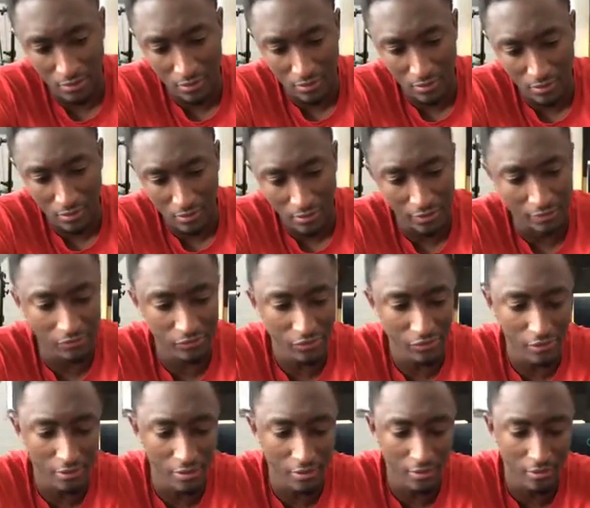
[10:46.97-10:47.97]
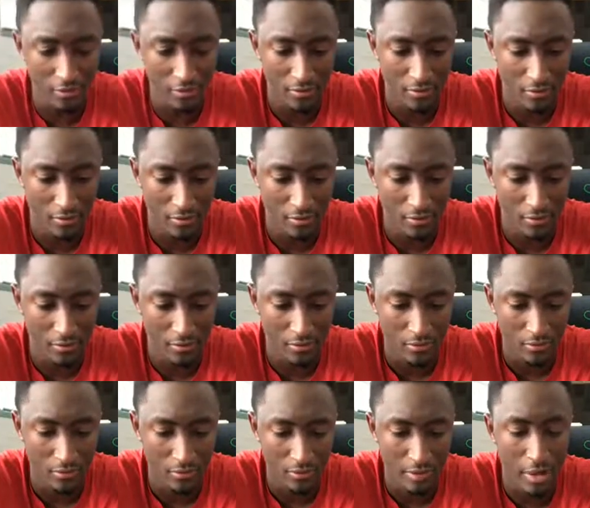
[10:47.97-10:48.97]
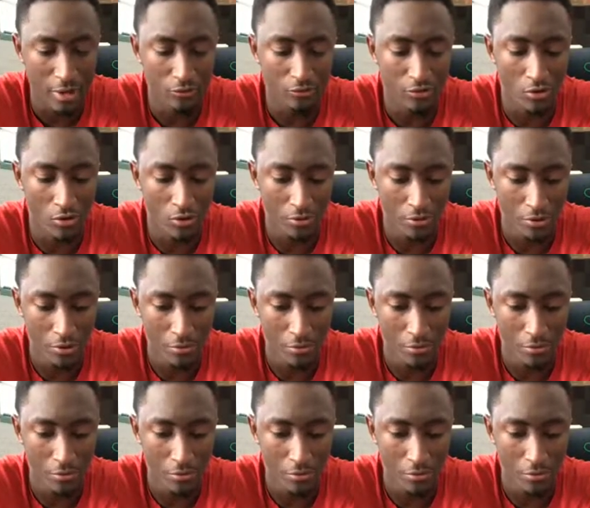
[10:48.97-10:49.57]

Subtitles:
Hey Siri. How tall are you?